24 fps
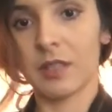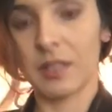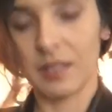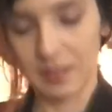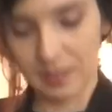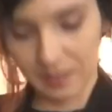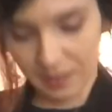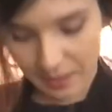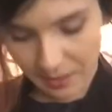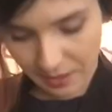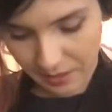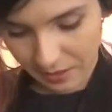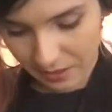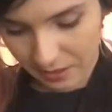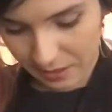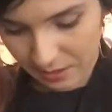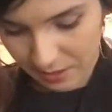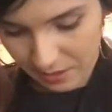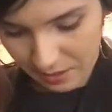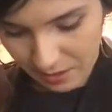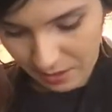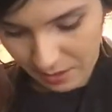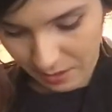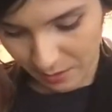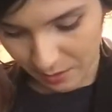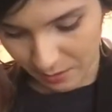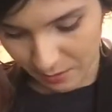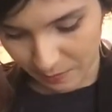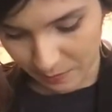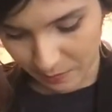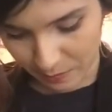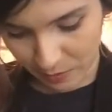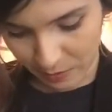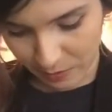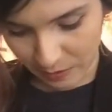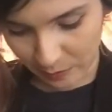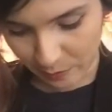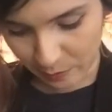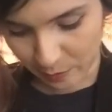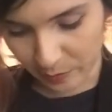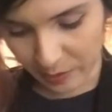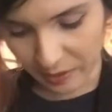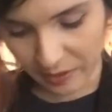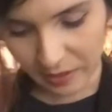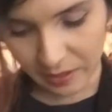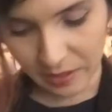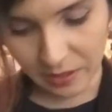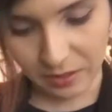And then um, you can
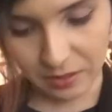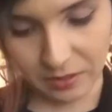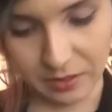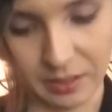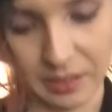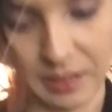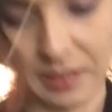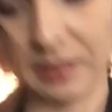button it on the